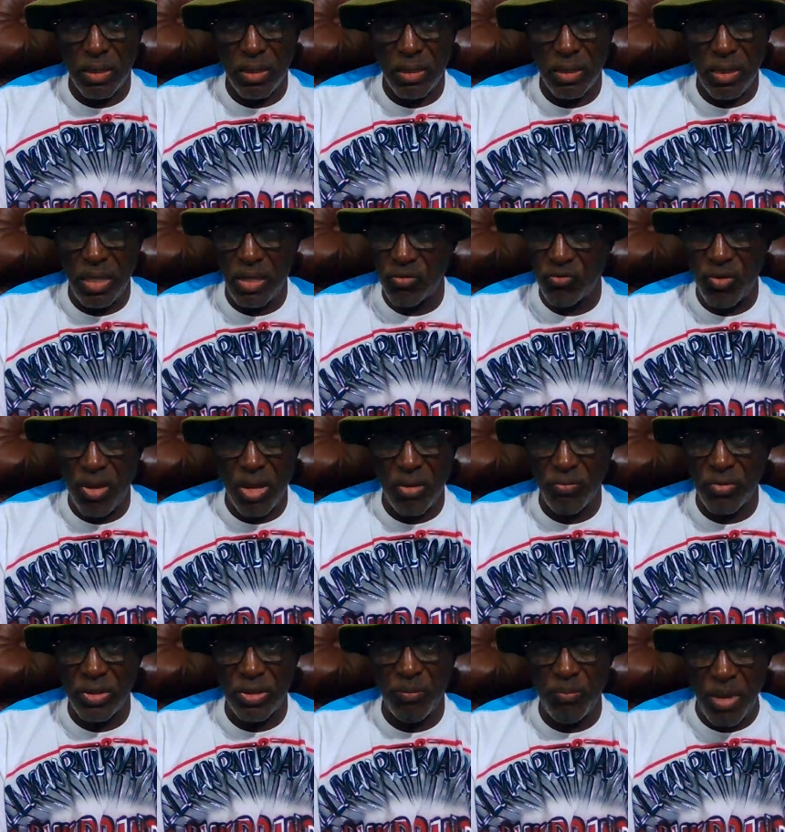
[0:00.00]
That's right,
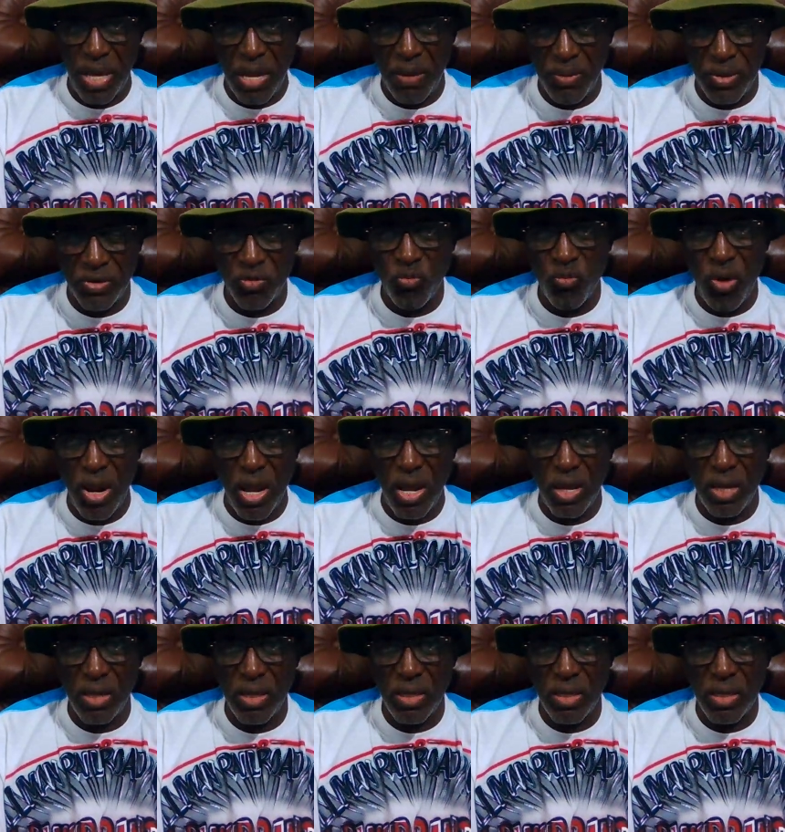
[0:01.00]
when the baby's
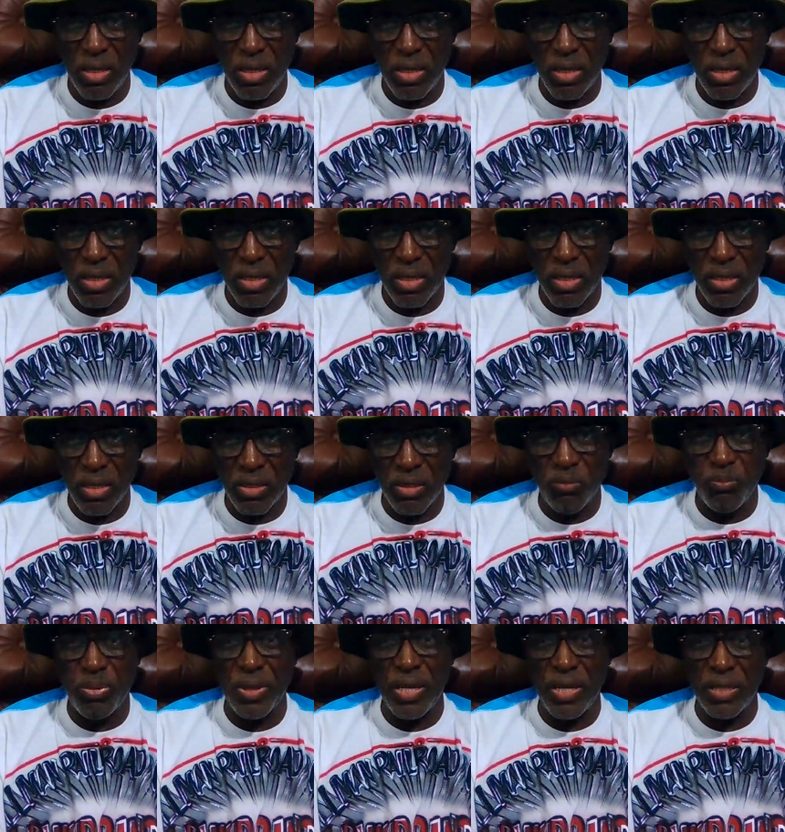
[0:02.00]
around, you
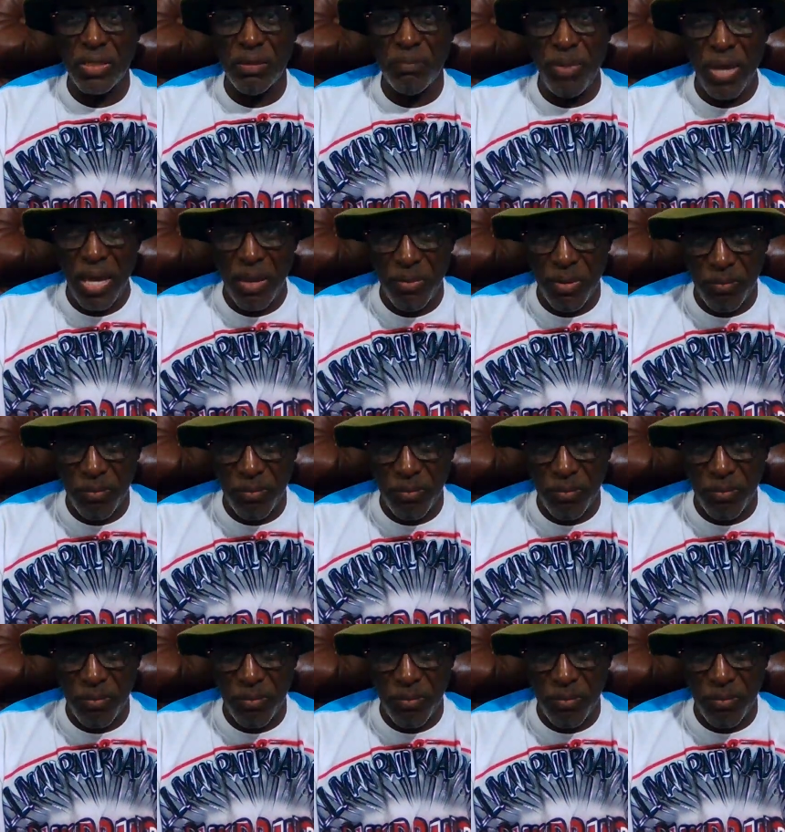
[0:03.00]
play the baby